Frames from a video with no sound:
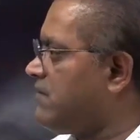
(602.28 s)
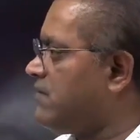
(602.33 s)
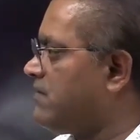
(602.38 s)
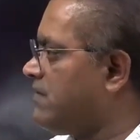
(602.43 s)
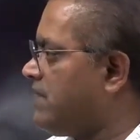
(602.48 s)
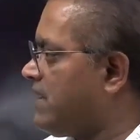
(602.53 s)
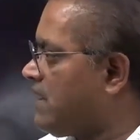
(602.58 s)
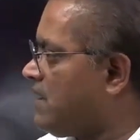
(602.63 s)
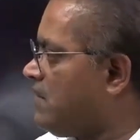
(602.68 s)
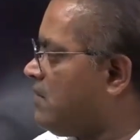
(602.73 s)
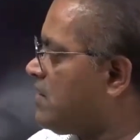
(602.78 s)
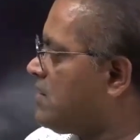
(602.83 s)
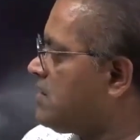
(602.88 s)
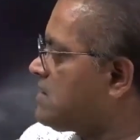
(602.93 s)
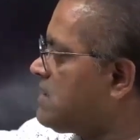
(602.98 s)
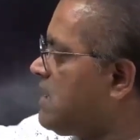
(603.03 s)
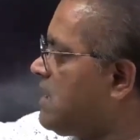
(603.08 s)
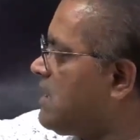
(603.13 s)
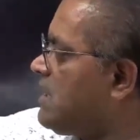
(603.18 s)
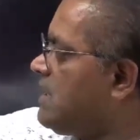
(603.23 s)
your vehicle,
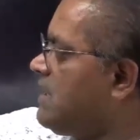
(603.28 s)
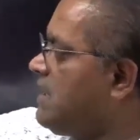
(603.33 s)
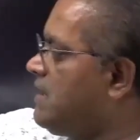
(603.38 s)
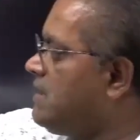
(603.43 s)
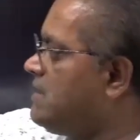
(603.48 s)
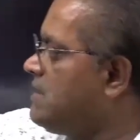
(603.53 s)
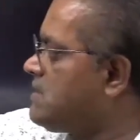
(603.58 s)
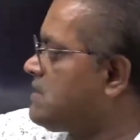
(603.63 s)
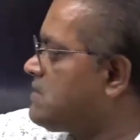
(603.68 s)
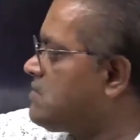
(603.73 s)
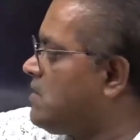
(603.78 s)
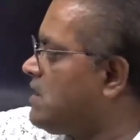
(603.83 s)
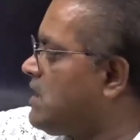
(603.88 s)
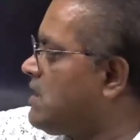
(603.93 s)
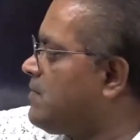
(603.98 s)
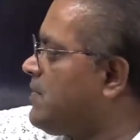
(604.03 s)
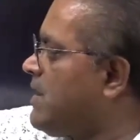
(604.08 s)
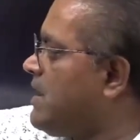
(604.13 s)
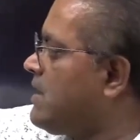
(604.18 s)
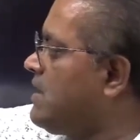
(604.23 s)
because already these
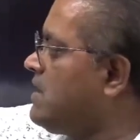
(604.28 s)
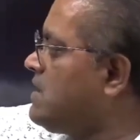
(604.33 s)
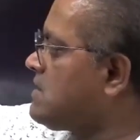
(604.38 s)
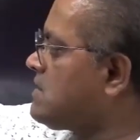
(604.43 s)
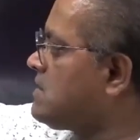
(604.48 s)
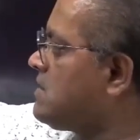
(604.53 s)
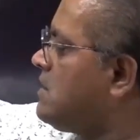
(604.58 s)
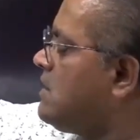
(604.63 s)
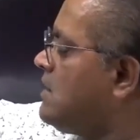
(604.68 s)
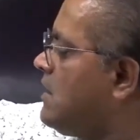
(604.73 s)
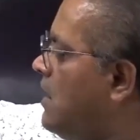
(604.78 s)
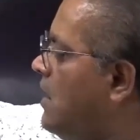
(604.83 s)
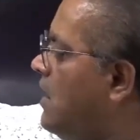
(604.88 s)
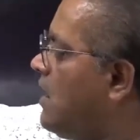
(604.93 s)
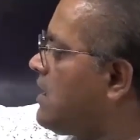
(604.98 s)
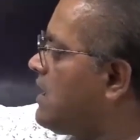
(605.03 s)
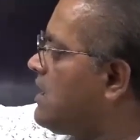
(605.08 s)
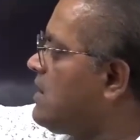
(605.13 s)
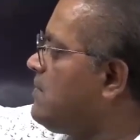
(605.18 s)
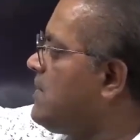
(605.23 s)
solar panels,
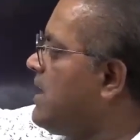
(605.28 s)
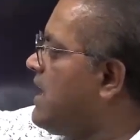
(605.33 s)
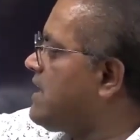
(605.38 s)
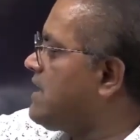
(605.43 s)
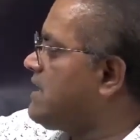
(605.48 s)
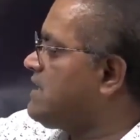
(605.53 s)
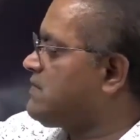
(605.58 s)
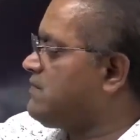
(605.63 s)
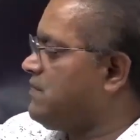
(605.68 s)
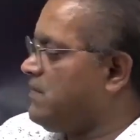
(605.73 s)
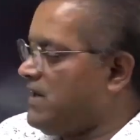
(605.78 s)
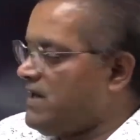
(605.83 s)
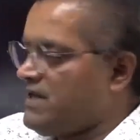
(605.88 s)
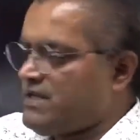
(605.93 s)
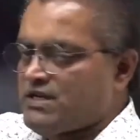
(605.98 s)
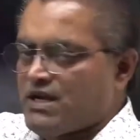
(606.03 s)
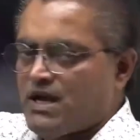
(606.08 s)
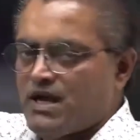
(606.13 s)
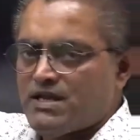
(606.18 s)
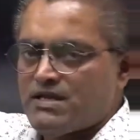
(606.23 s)
already battery is fully
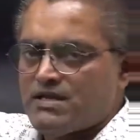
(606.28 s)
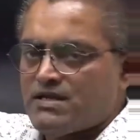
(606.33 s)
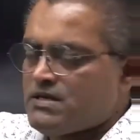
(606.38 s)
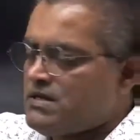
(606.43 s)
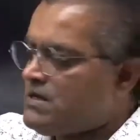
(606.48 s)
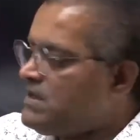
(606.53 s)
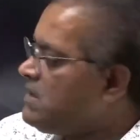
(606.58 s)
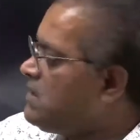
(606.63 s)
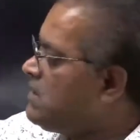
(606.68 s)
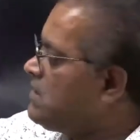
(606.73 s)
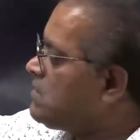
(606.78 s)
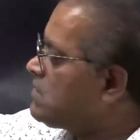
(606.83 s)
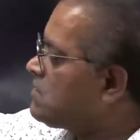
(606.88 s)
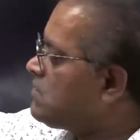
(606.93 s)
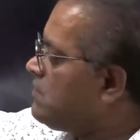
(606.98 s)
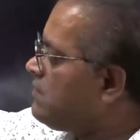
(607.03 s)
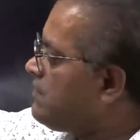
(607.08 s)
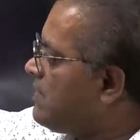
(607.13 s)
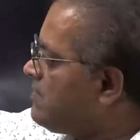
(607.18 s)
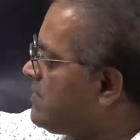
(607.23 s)
charged.
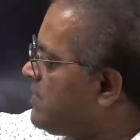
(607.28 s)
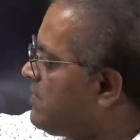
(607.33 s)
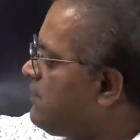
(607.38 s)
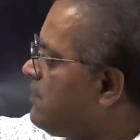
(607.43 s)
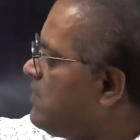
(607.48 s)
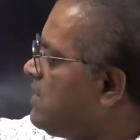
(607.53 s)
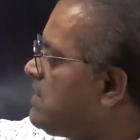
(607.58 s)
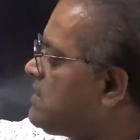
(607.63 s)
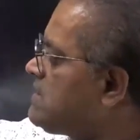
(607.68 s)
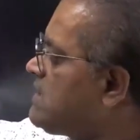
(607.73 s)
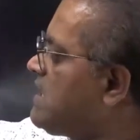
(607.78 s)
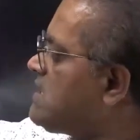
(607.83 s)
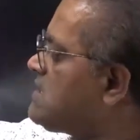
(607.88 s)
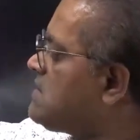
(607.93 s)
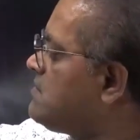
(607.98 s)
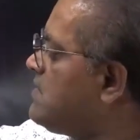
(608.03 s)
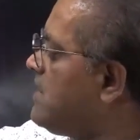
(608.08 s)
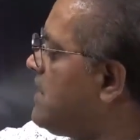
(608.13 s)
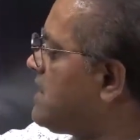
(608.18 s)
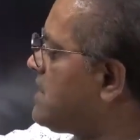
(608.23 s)
So from the fully
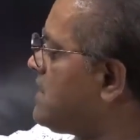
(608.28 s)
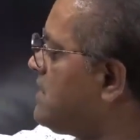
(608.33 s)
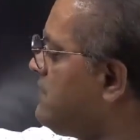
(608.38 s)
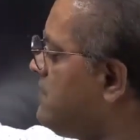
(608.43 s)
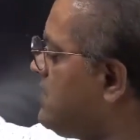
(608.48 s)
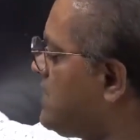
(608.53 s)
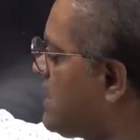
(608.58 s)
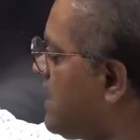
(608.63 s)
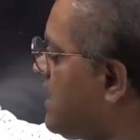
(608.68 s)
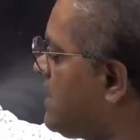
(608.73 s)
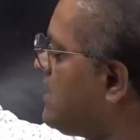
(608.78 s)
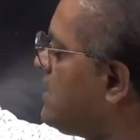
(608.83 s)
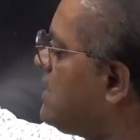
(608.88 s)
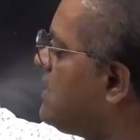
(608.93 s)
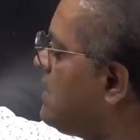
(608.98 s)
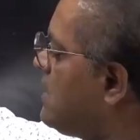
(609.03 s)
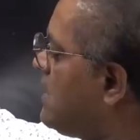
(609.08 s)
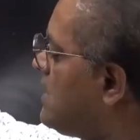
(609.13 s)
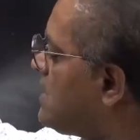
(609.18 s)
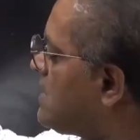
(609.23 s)
charged battery, we can
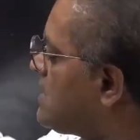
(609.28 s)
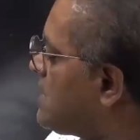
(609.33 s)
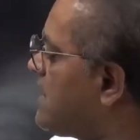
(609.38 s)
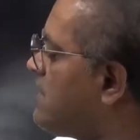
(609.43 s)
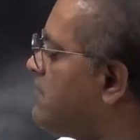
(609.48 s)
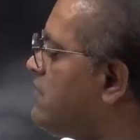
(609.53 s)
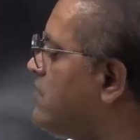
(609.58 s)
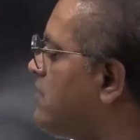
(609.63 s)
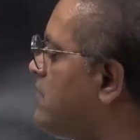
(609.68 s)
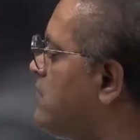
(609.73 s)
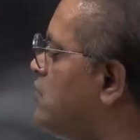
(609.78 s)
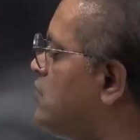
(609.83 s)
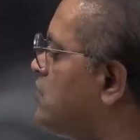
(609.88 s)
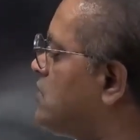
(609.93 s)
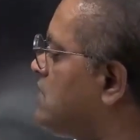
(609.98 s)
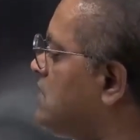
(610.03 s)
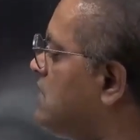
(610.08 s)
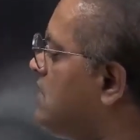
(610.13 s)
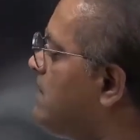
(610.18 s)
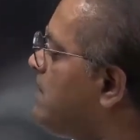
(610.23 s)
drive your
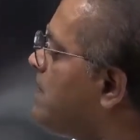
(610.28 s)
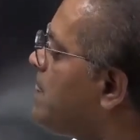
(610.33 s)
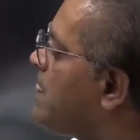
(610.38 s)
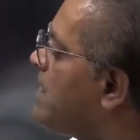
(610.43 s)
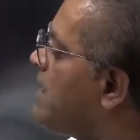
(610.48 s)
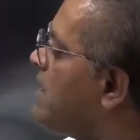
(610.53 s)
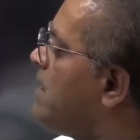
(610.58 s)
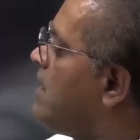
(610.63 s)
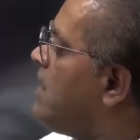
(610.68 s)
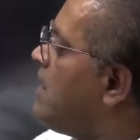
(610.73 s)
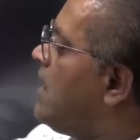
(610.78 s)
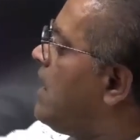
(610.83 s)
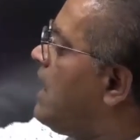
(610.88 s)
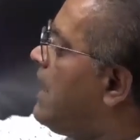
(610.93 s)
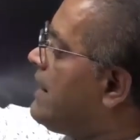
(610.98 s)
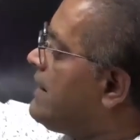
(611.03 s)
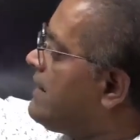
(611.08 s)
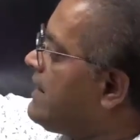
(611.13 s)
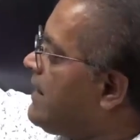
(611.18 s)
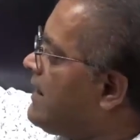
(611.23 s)
motor,
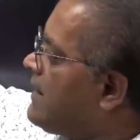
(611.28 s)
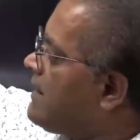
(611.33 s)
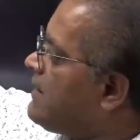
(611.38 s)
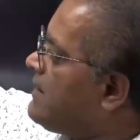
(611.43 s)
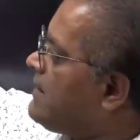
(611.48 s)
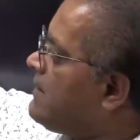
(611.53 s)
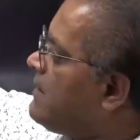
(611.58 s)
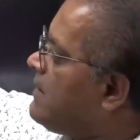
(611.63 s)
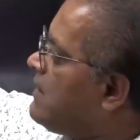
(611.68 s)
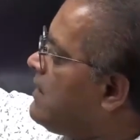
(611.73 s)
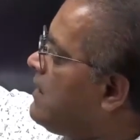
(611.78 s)
and then